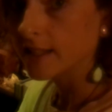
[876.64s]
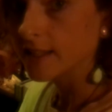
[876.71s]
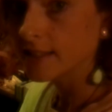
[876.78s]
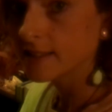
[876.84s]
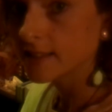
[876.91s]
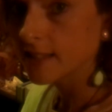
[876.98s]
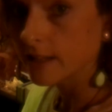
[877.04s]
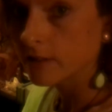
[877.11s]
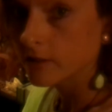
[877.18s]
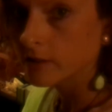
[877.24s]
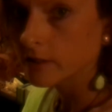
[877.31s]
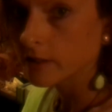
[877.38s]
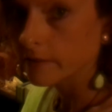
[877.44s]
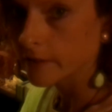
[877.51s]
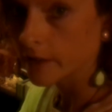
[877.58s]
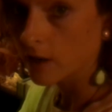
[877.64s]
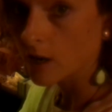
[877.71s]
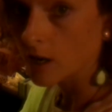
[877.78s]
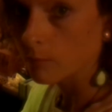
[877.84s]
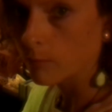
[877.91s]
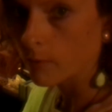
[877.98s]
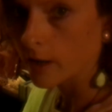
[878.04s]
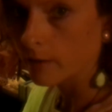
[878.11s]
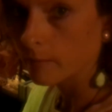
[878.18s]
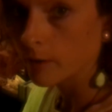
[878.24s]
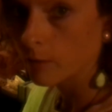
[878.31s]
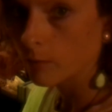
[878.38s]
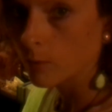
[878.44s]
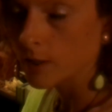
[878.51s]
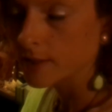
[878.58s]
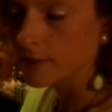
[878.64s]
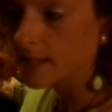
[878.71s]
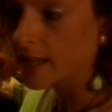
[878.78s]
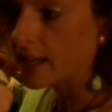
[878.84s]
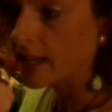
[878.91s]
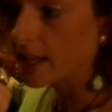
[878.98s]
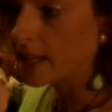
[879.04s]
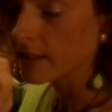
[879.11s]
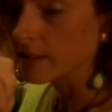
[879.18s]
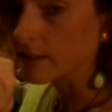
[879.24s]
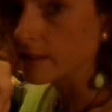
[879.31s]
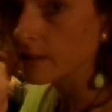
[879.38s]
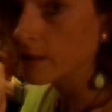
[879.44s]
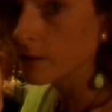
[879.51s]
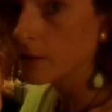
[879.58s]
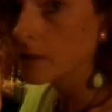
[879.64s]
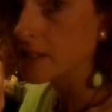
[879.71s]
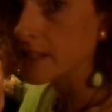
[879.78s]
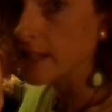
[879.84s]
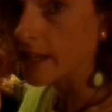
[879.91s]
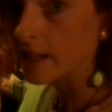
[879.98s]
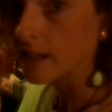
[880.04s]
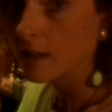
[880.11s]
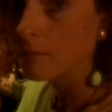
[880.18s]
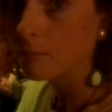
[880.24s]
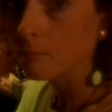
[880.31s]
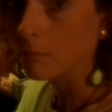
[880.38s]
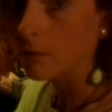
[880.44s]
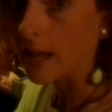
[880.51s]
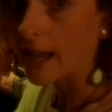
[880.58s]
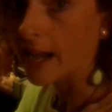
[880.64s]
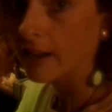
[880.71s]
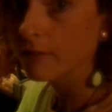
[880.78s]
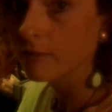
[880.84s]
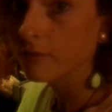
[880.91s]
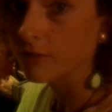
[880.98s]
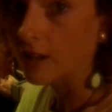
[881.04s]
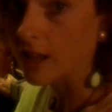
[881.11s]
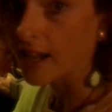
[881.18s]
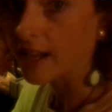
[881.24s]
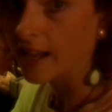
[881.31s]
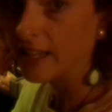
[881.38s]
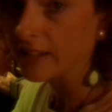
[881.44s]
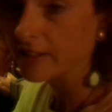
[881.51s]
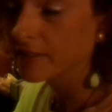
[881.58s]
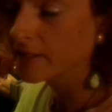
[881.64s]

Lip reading: in the center of the cobweb, was a little dead black fly.